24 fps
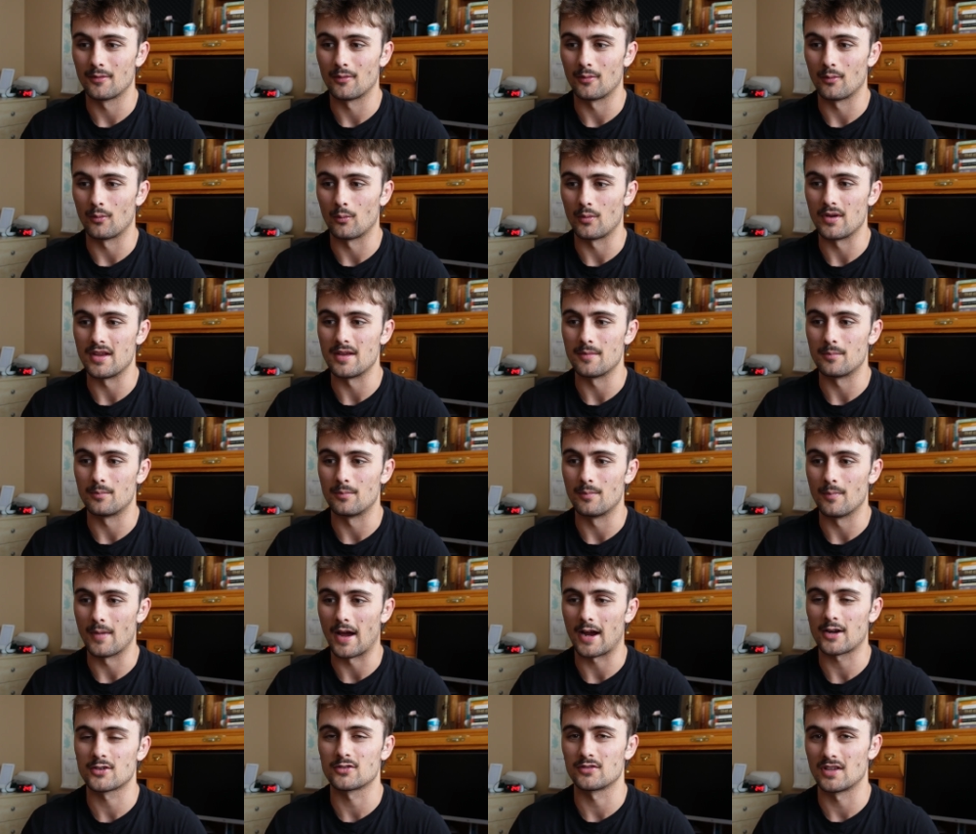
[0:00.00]
we
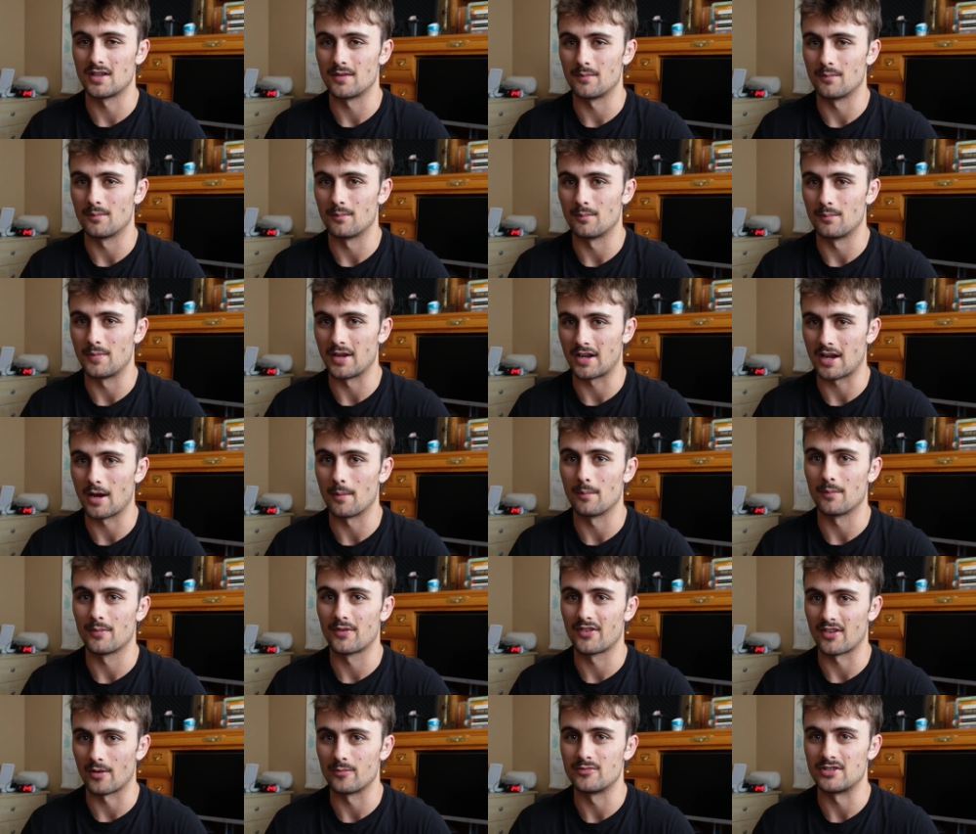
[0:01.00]
actually become
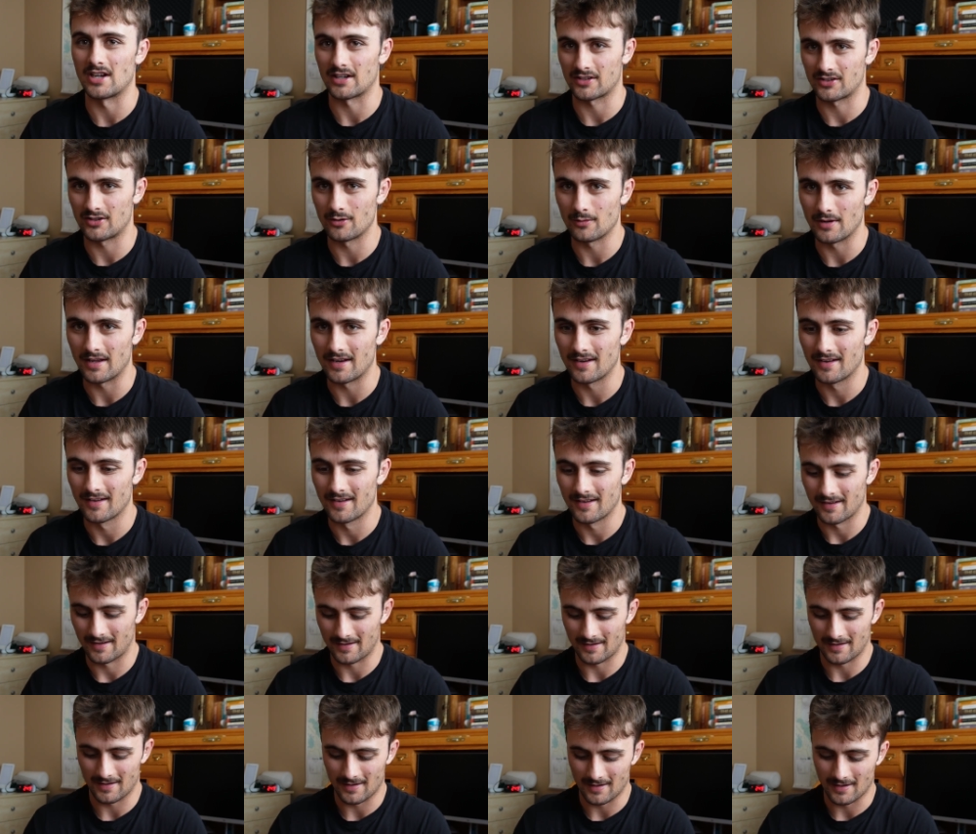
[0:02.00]
subject to it
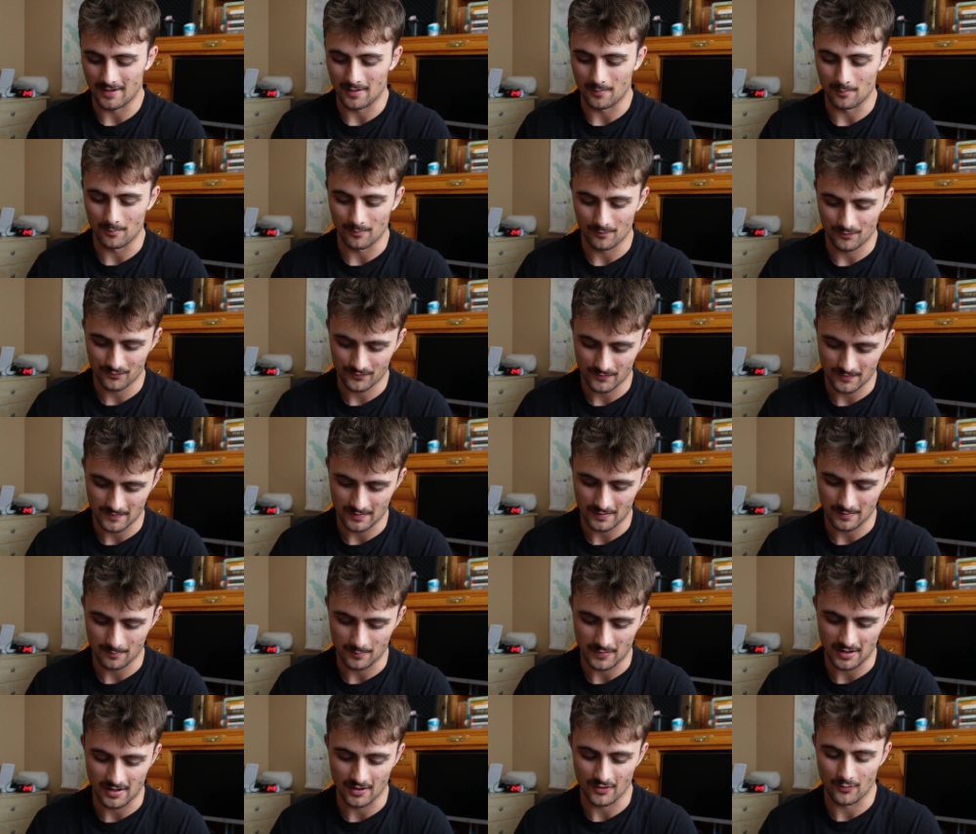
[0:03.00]

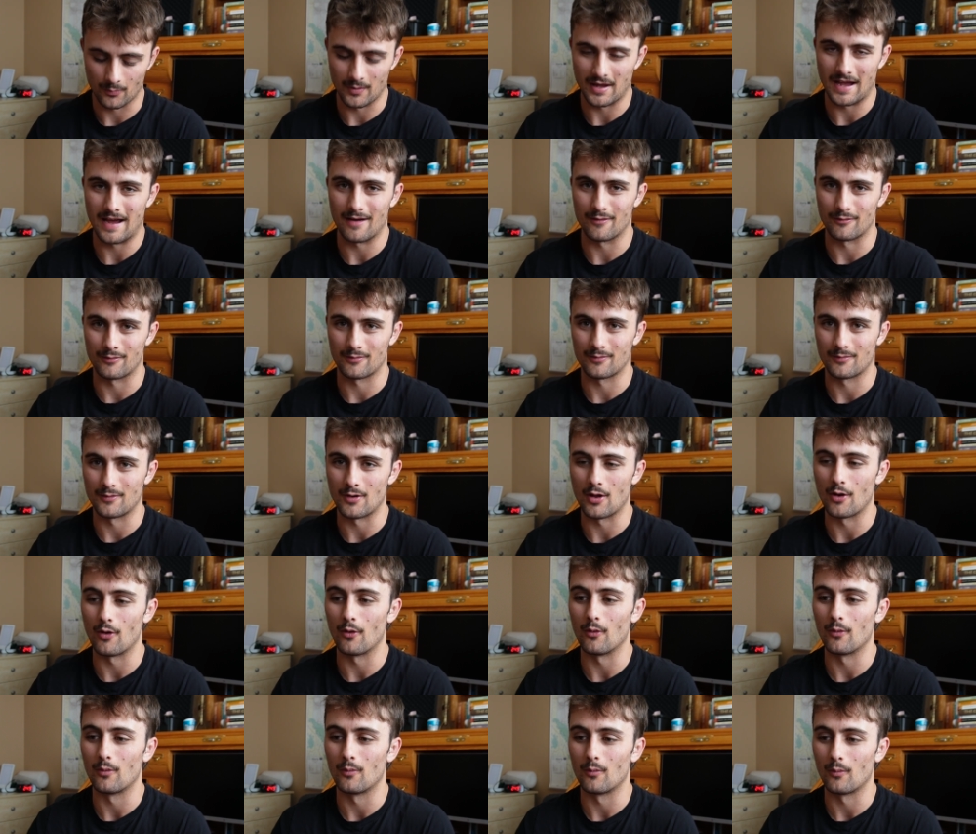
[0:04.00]
because we have
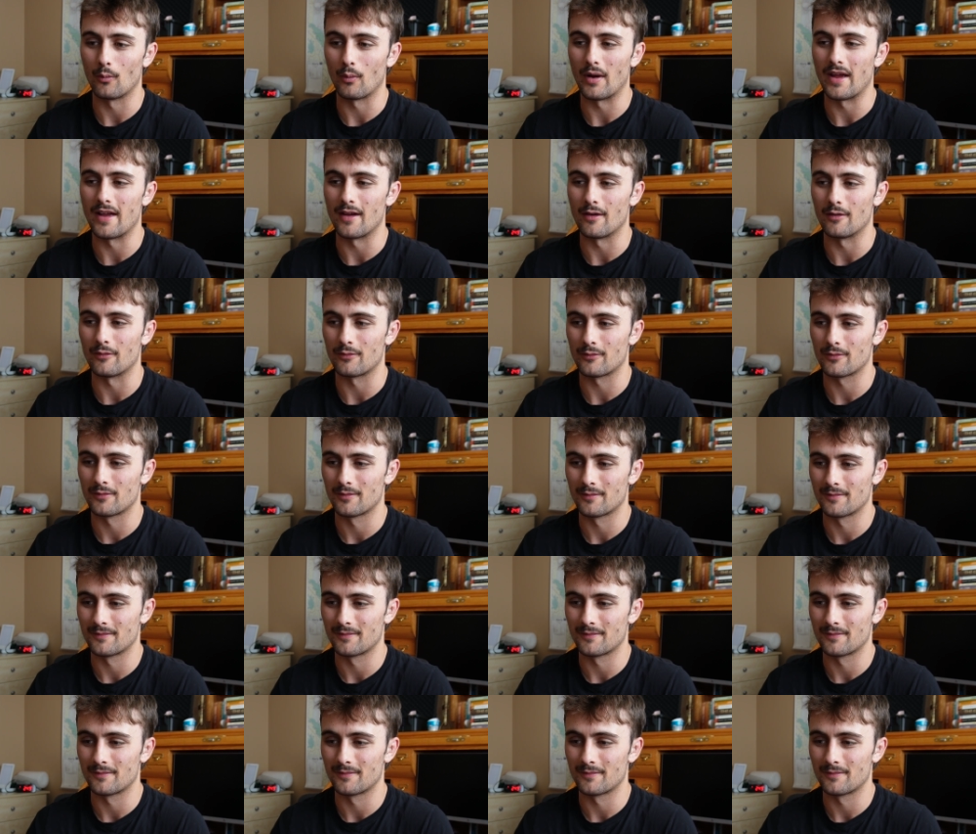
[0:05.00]
no way of